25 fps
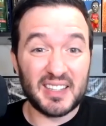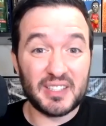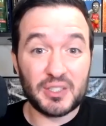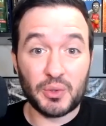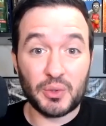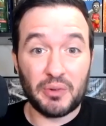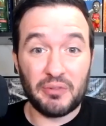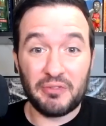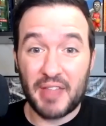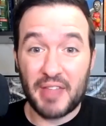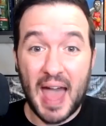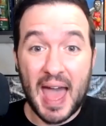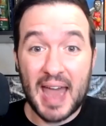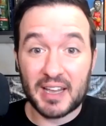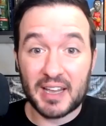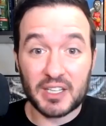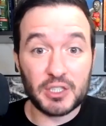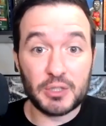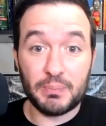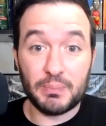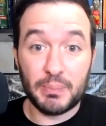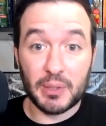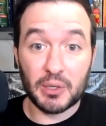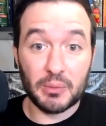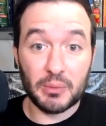sort of that
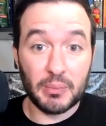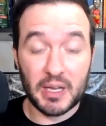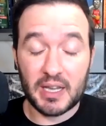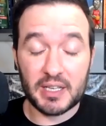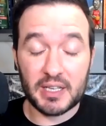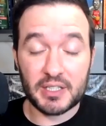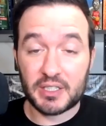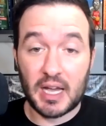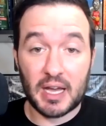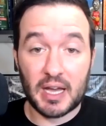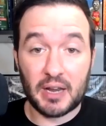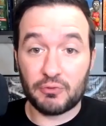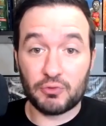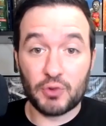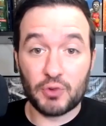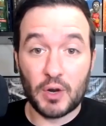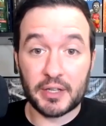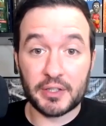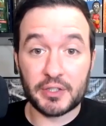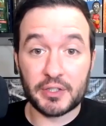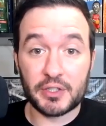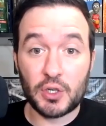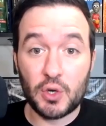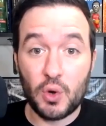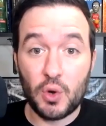experiment has kind of run
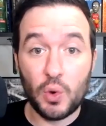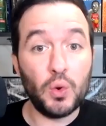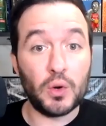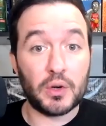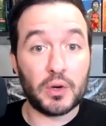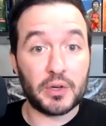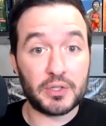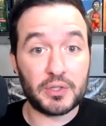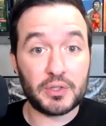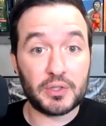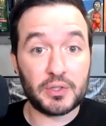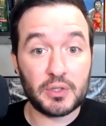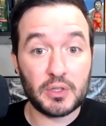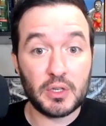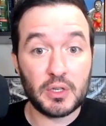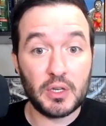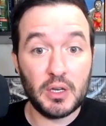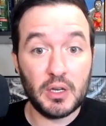its course.